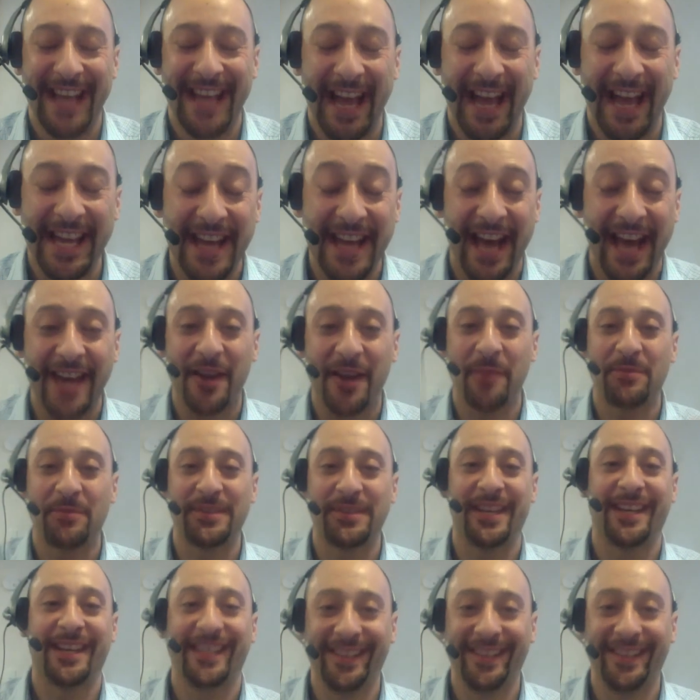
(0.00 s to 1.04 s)
not
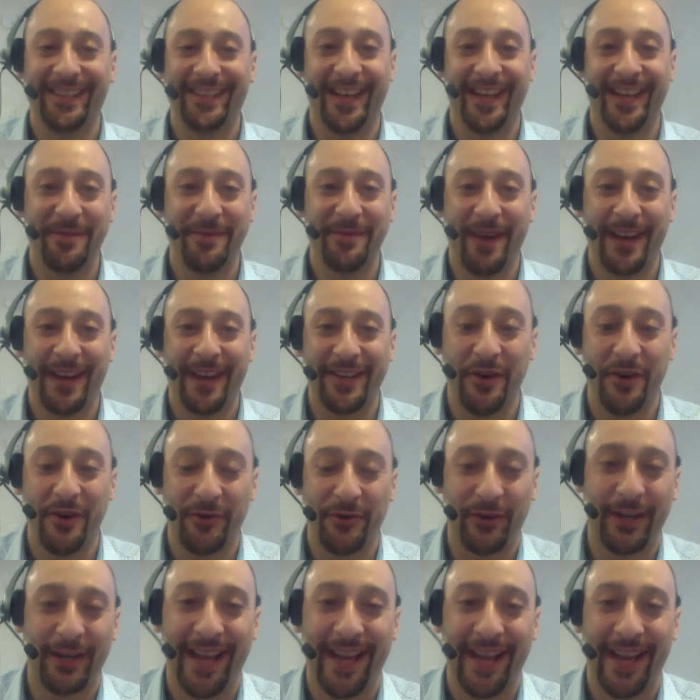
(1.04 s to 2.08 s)
upsetting anybody
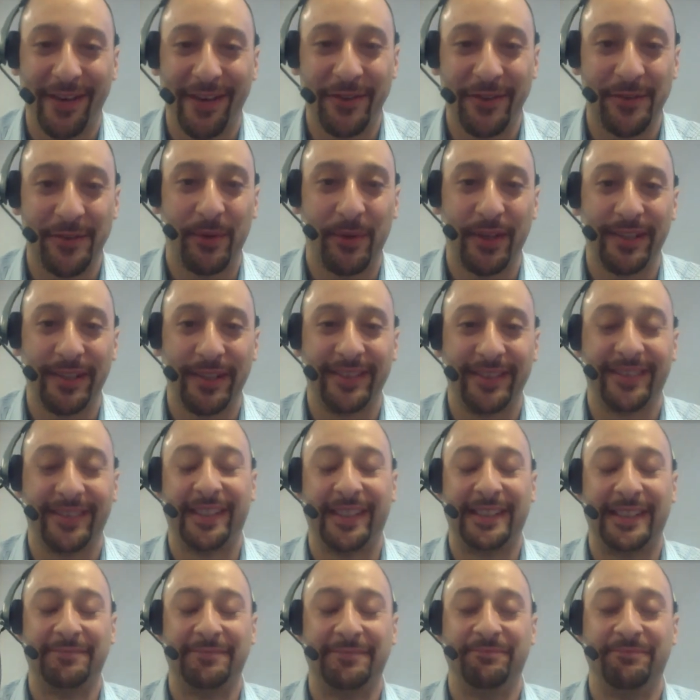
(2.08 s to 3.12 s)
over at House, but
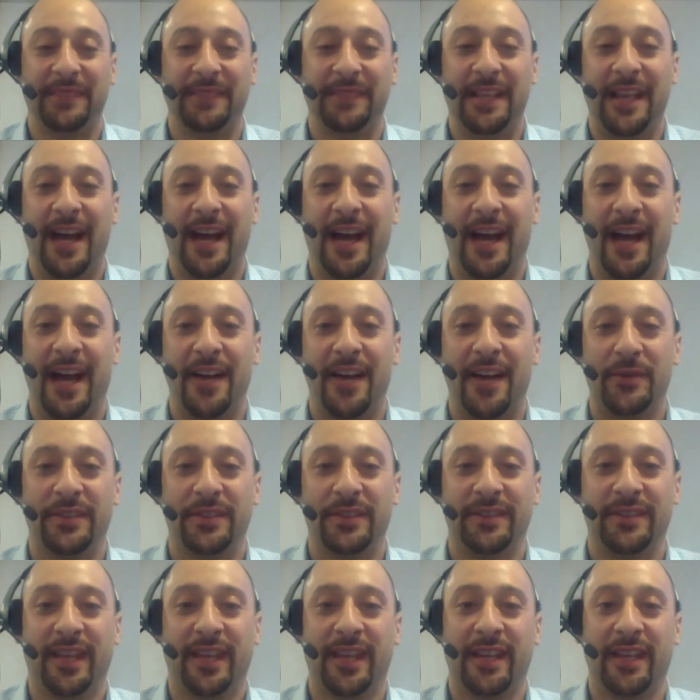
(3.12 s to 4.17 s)
I would
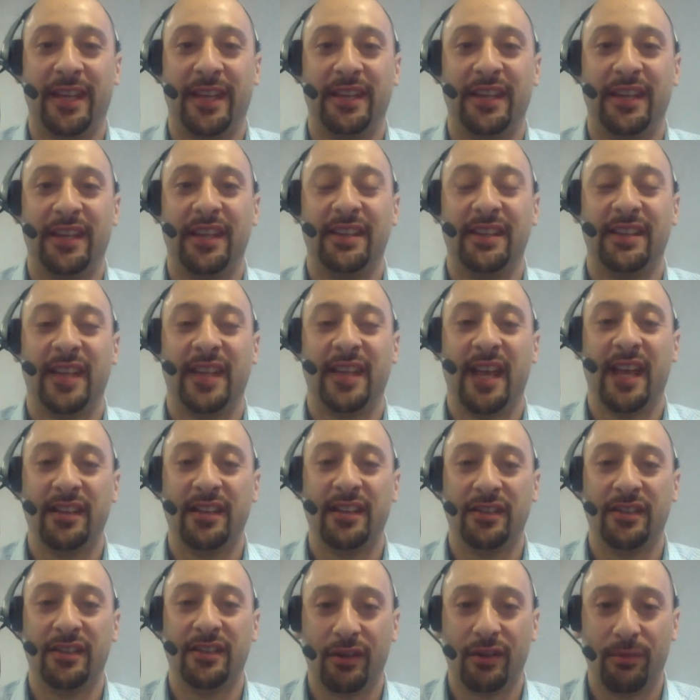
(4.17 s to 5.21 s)
say get
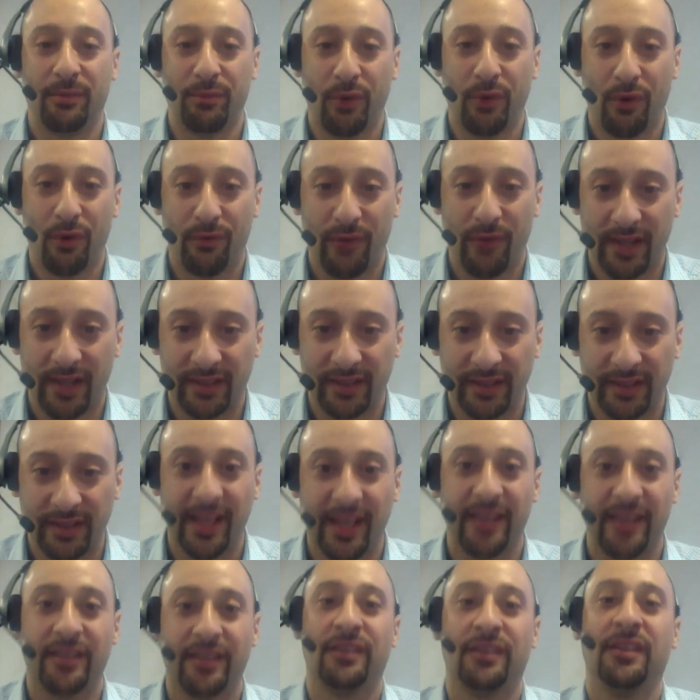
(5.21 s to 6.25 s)
your profile
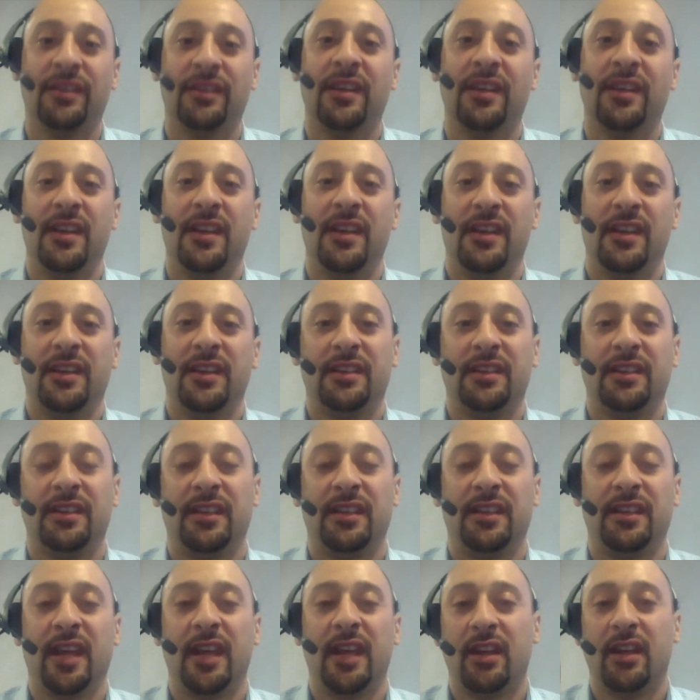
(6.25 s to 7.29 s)
together,
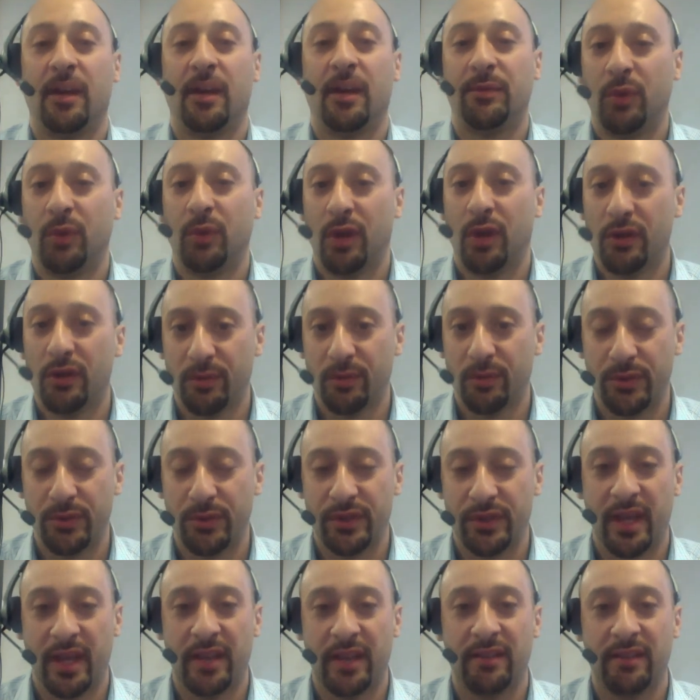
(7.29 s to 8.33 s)
get it up to
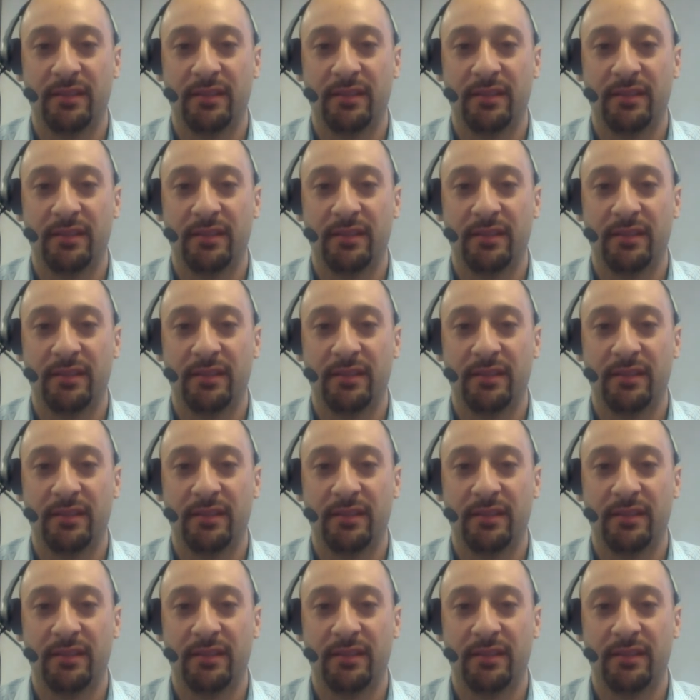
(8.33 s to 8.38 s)
100%.